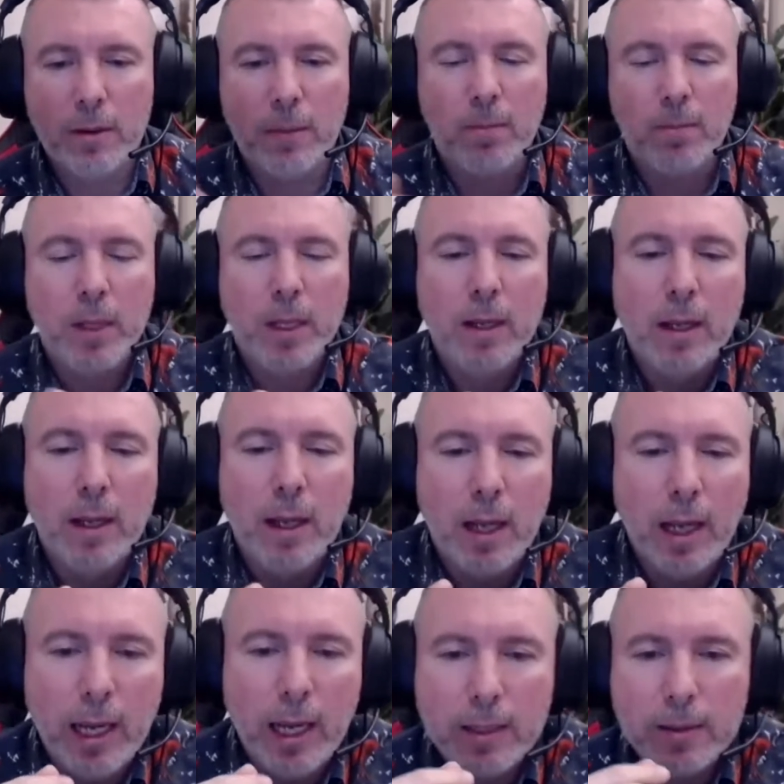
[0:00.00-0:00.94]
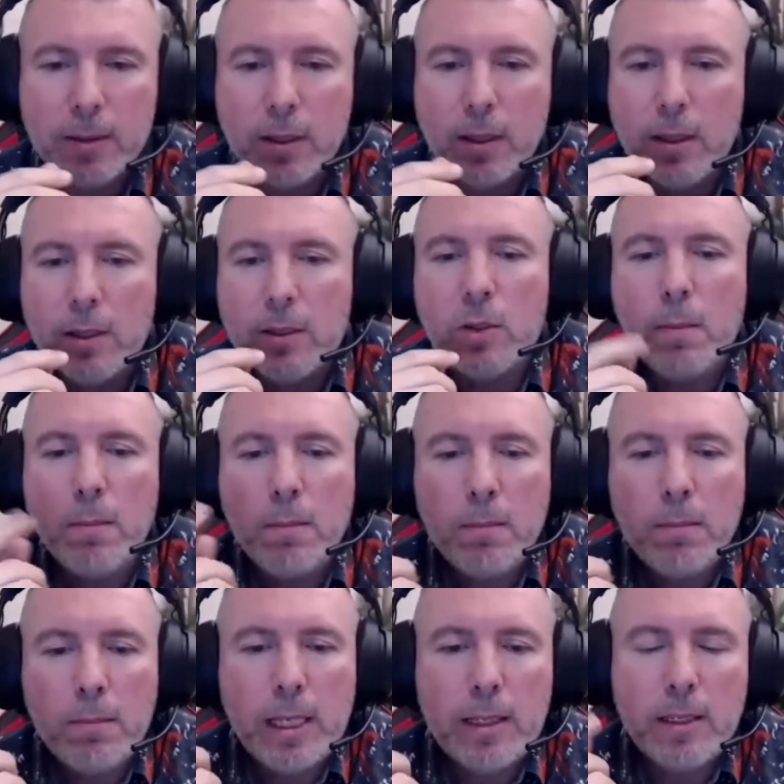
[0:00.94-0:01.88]
No? And so
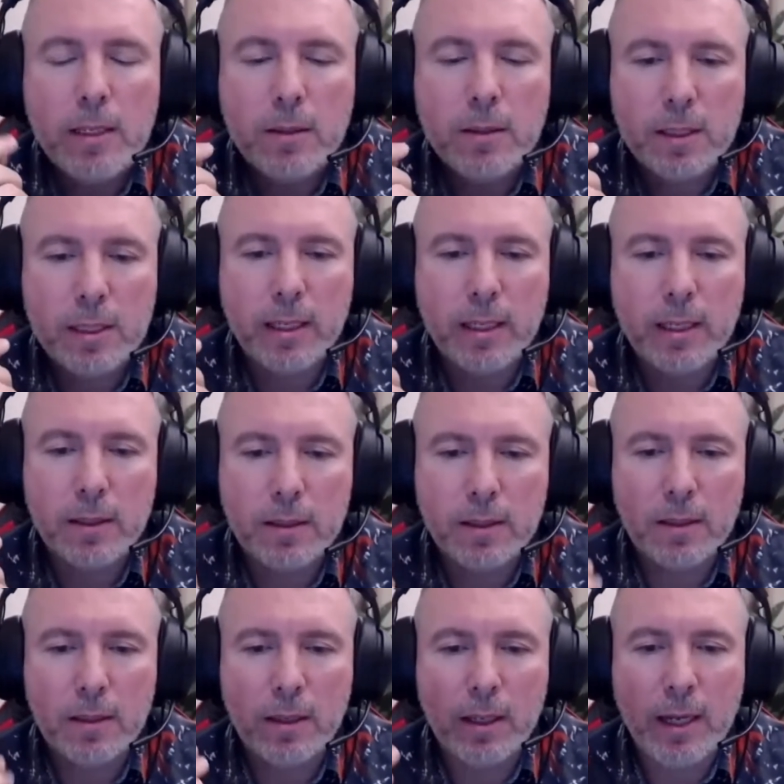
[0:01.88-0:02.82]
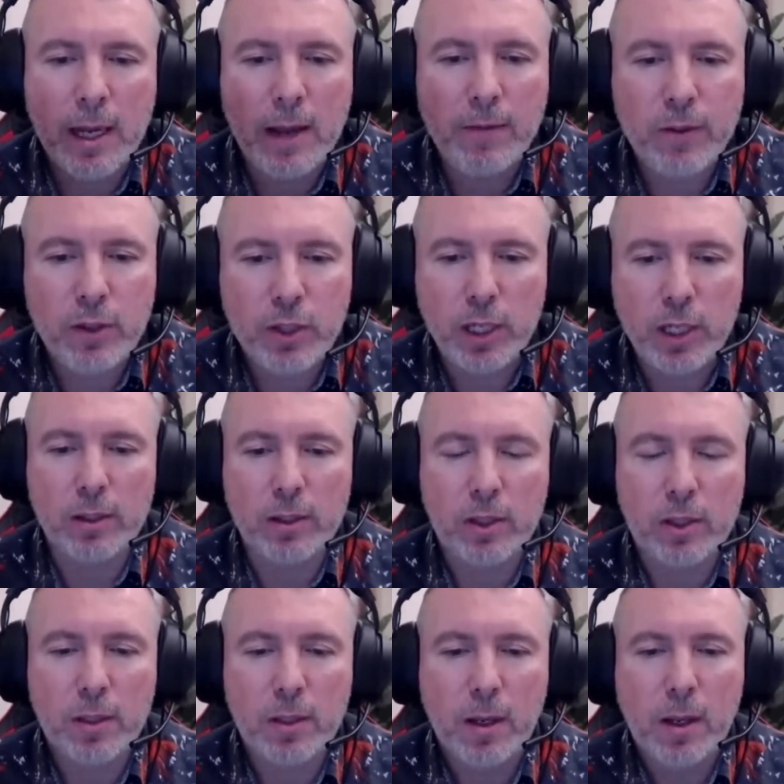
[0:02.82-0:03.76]
many things have
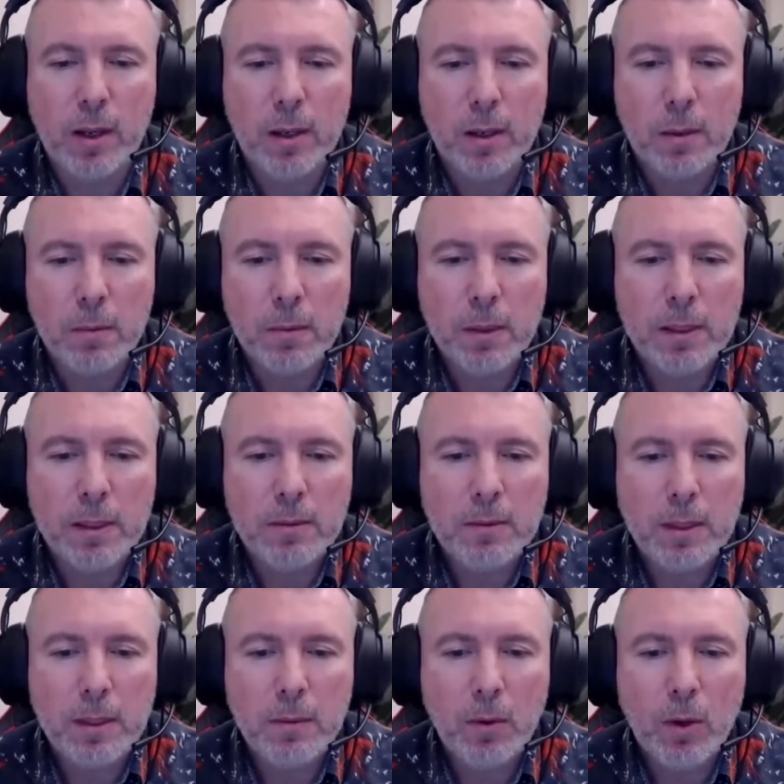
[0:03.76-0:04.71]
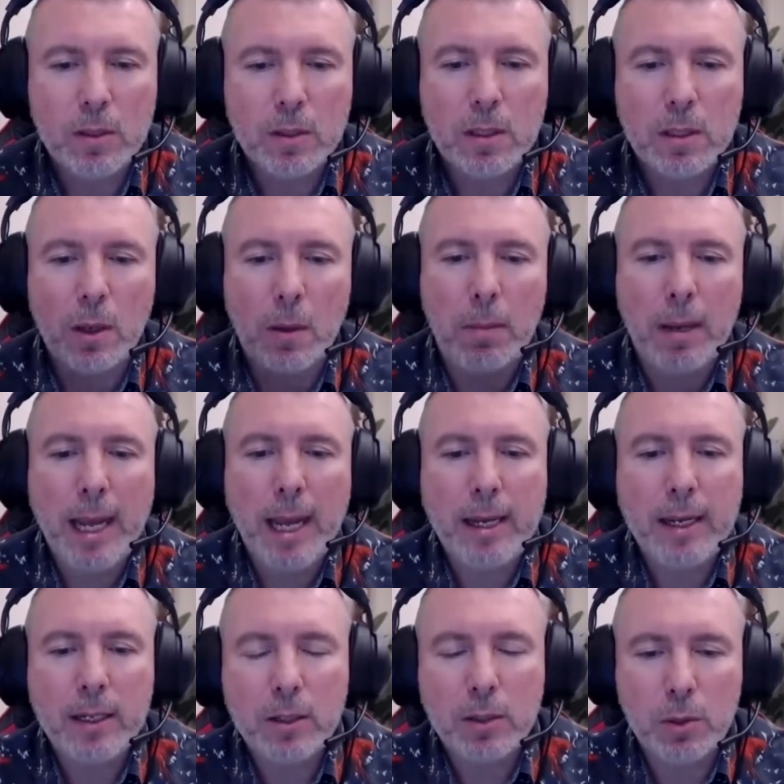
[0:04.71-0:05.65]
changed. We was
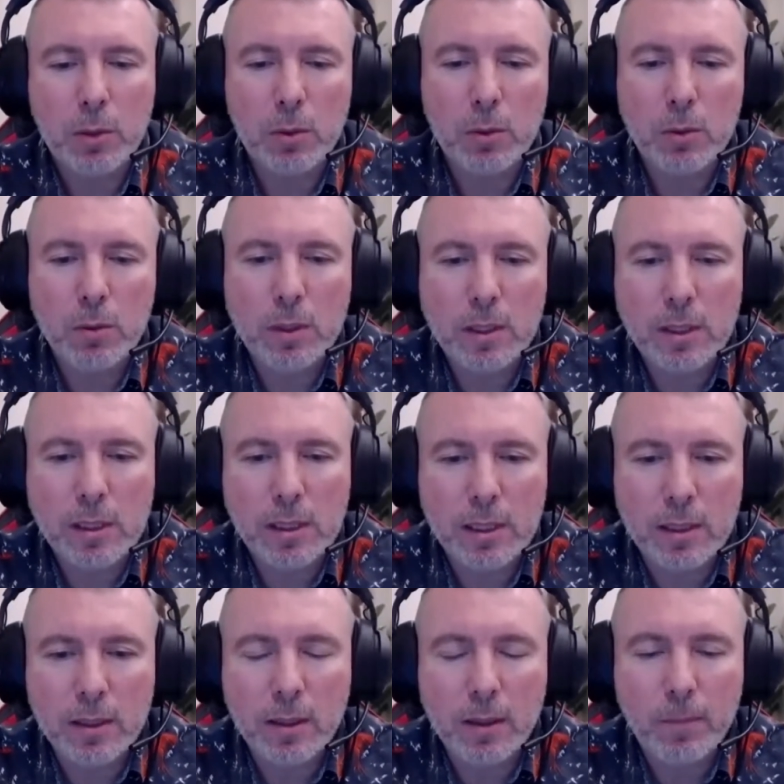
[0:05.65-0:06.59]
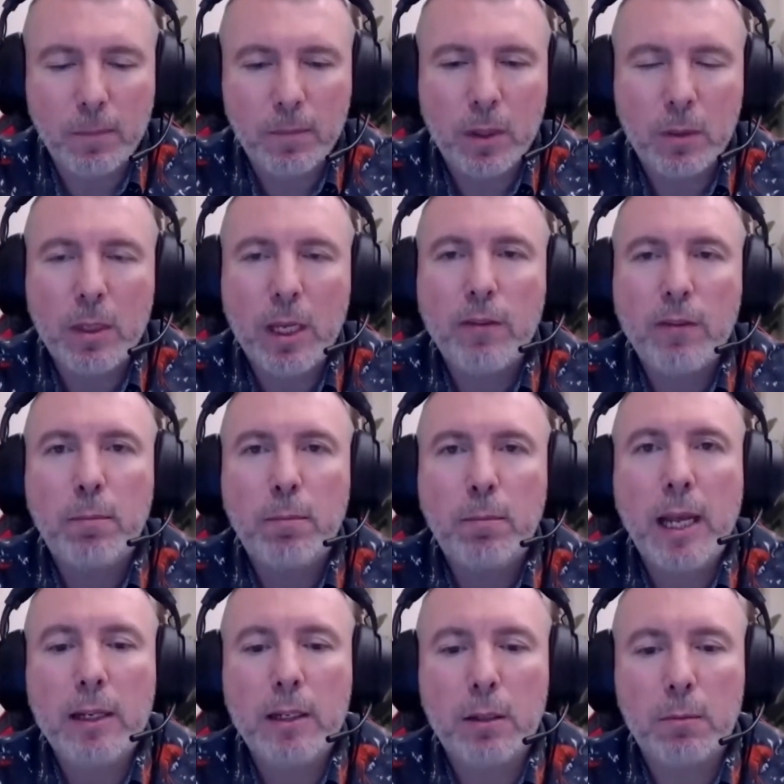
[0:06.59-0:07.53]
planning to do this here. We have
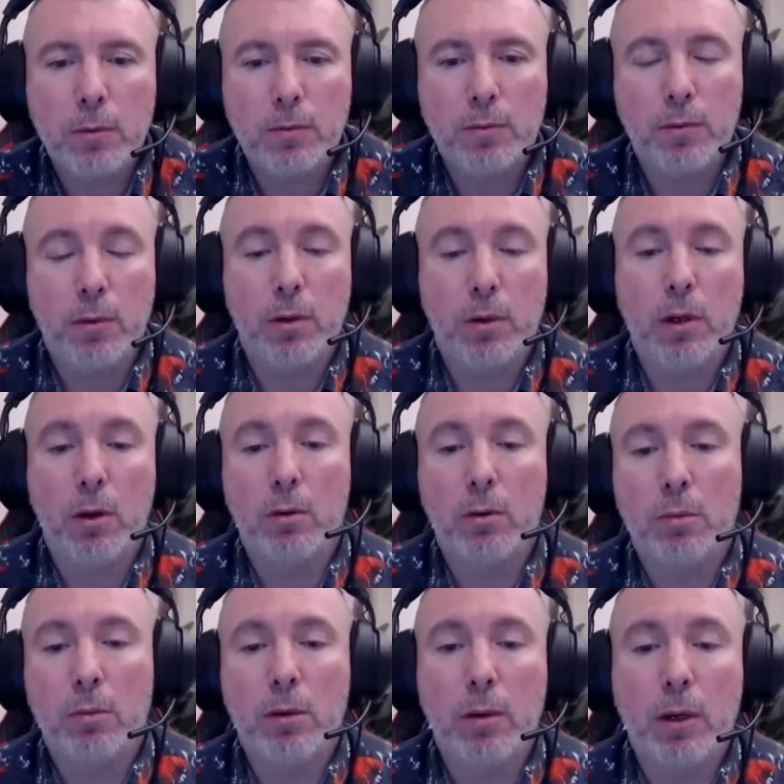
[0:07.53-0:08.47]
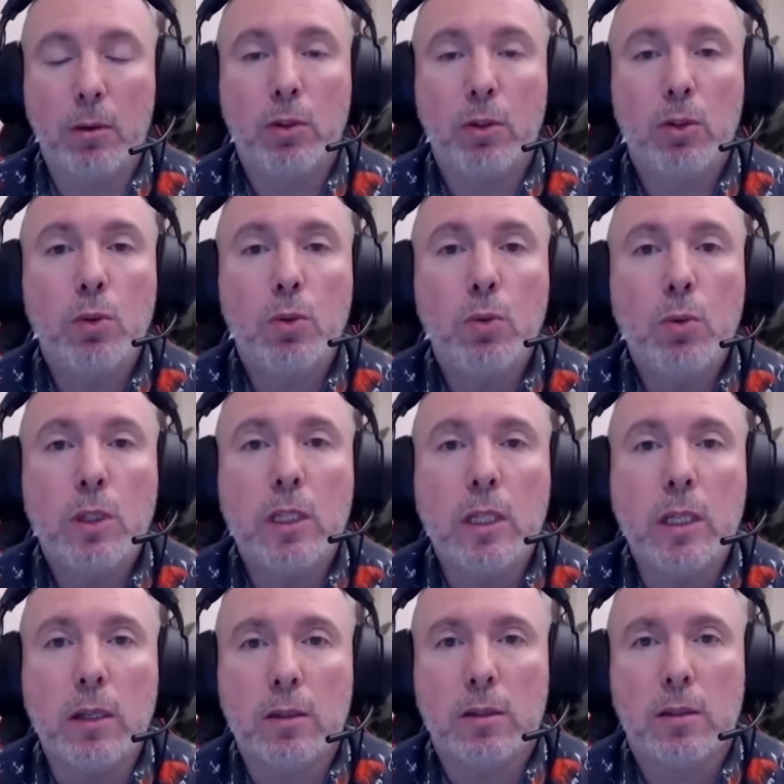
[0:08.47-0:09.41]
planned it before now around 2
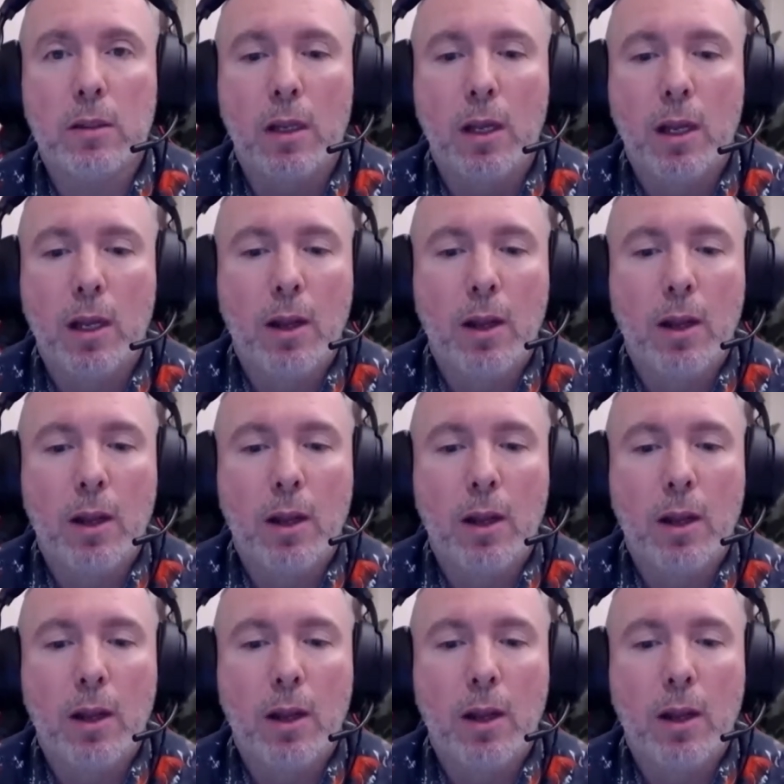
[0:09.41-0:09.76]
years.